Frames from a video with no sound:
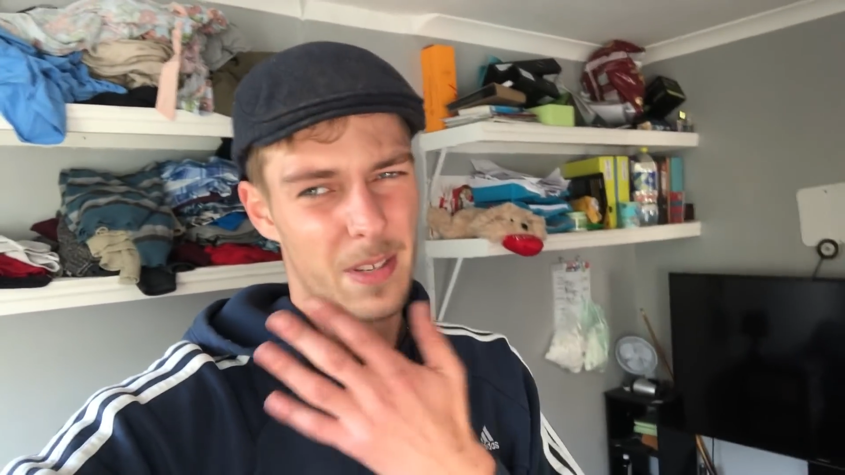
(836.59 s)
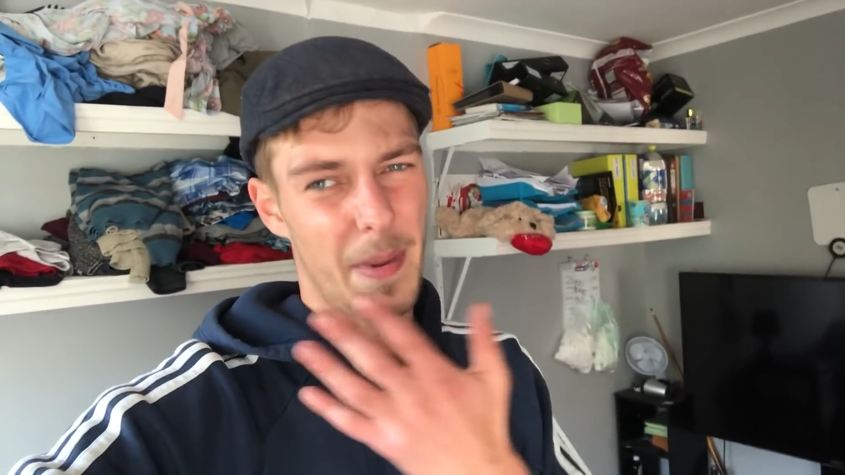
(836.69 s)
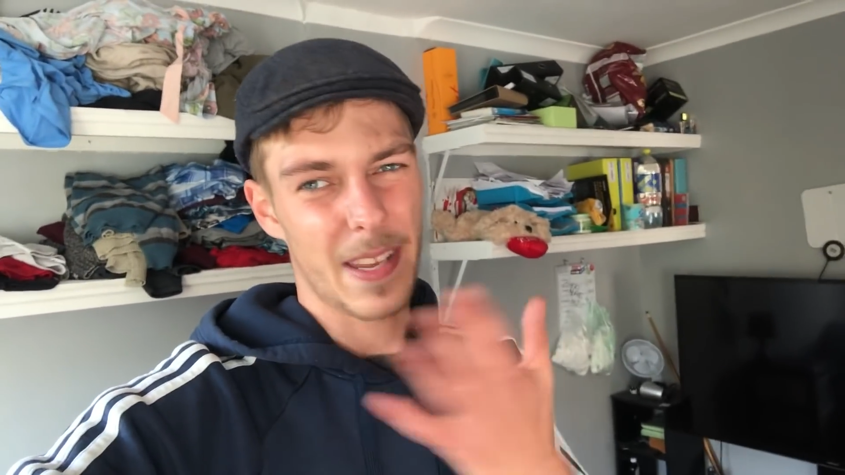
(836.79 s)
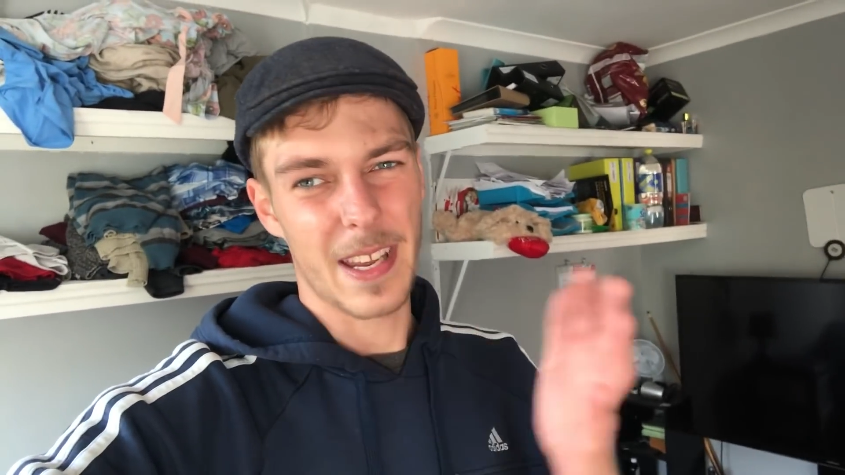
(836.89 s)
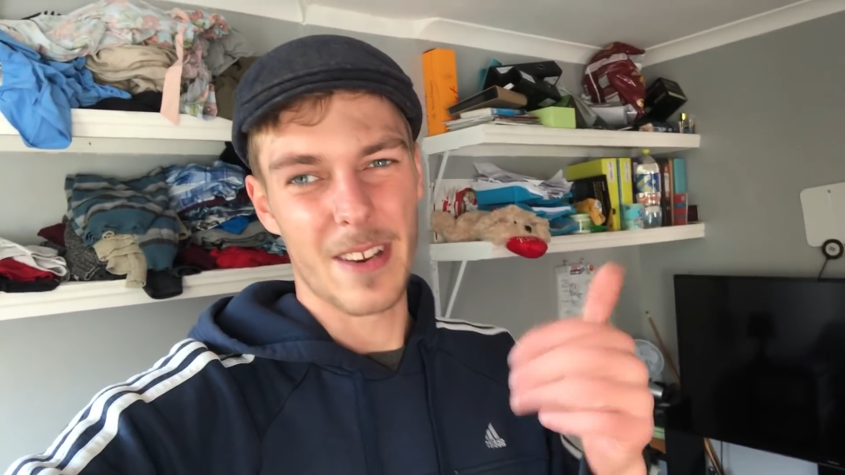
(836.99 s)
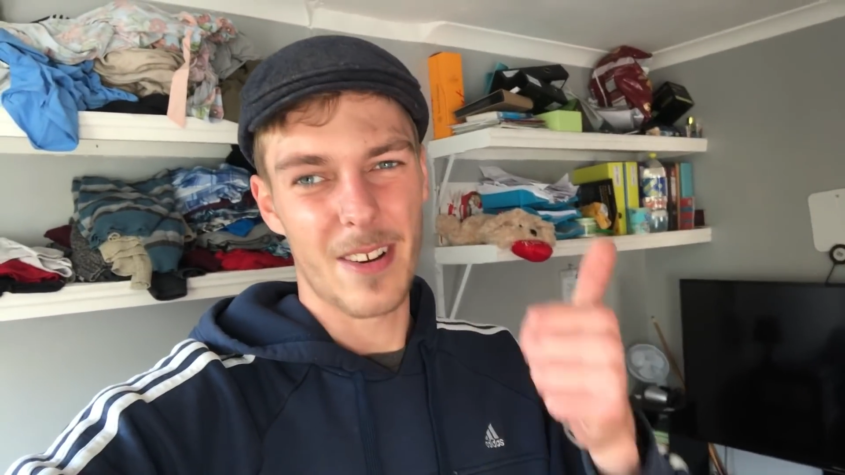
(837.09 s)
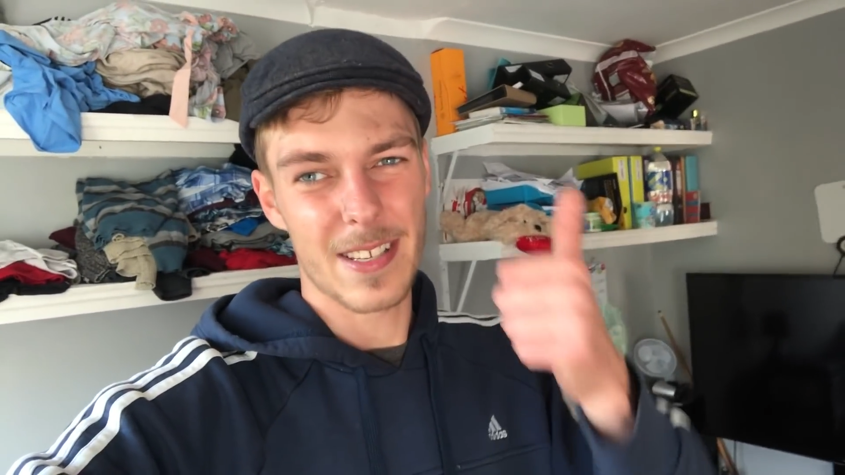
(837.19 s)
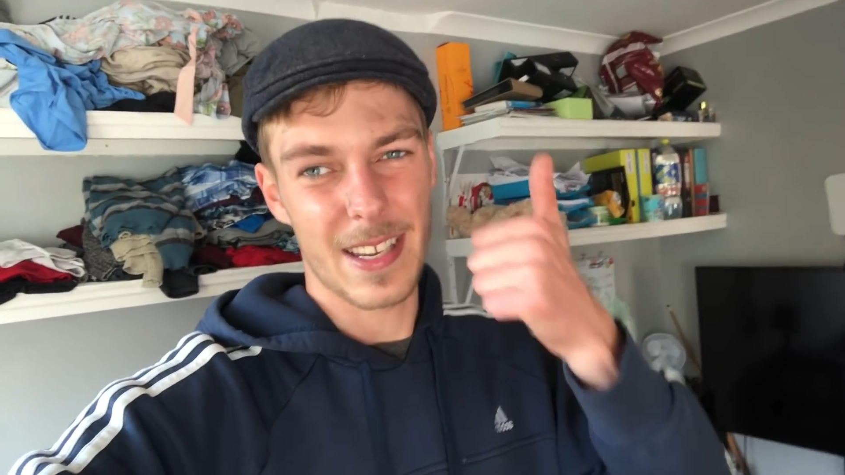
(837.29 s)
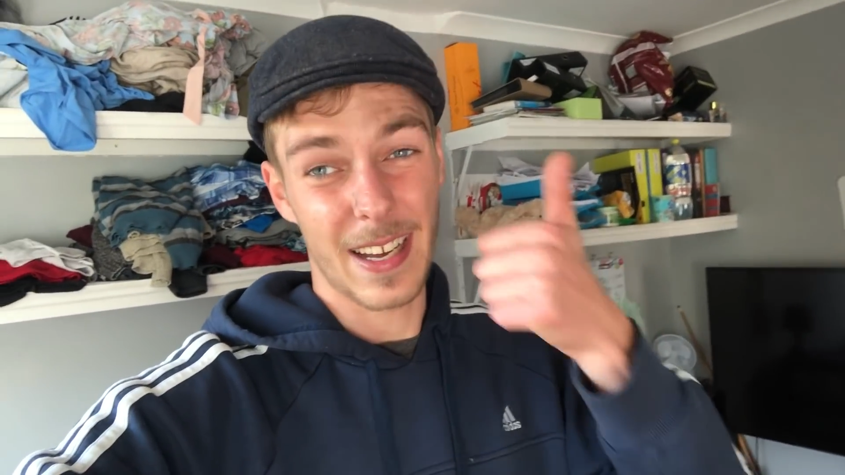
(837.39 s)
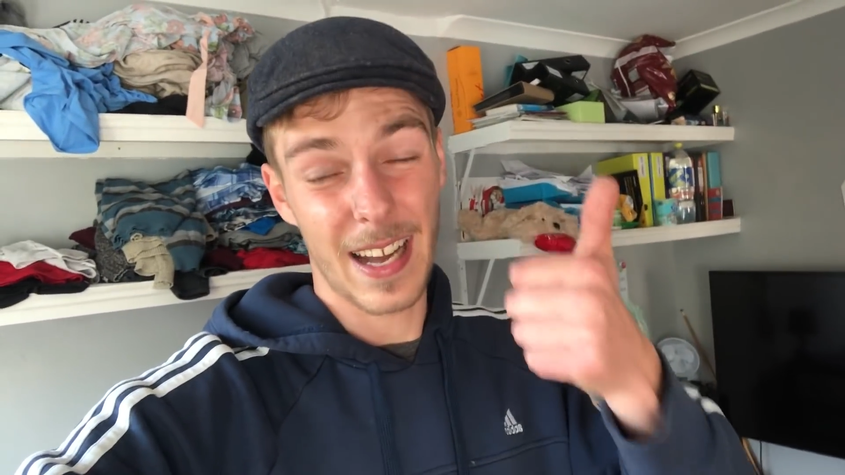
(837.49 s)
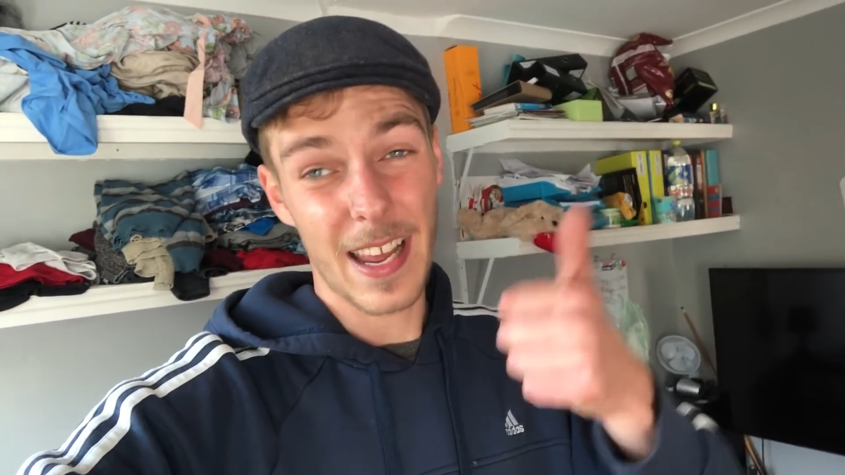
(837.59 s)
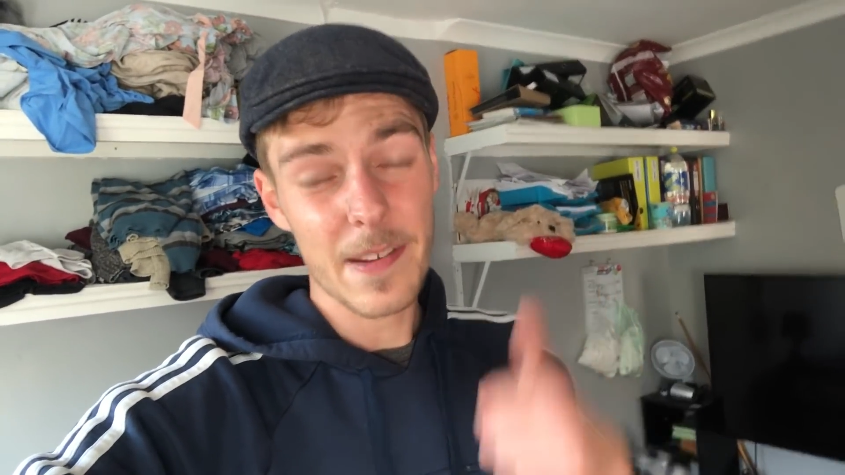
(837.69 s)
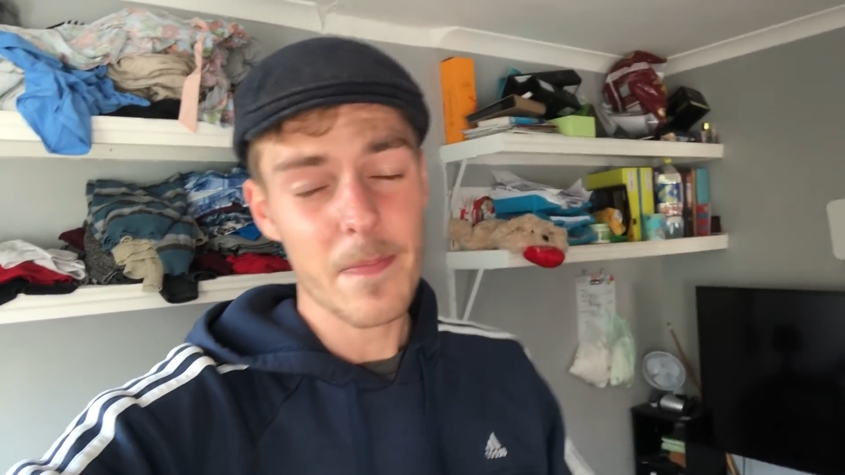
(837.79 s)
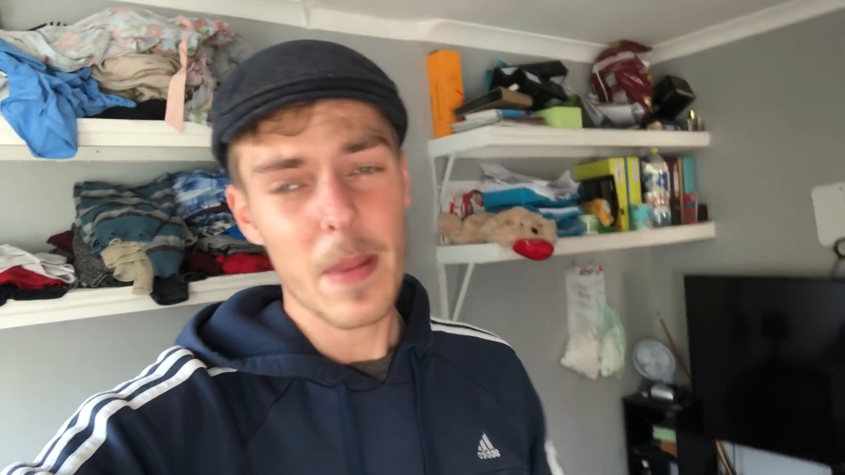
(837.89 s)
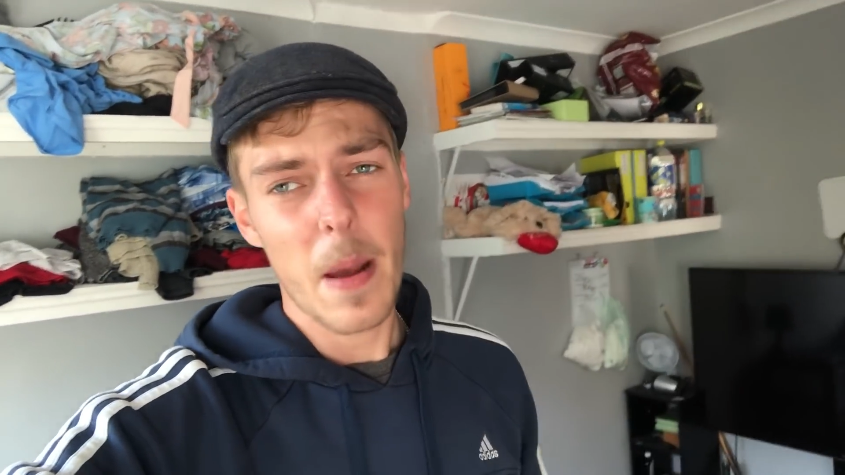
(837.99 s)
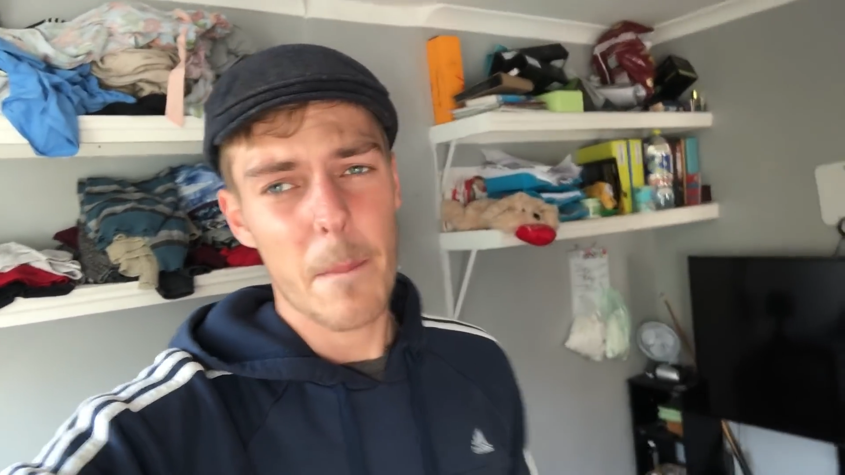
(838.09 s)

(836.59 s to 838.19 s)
to make it nice and clean.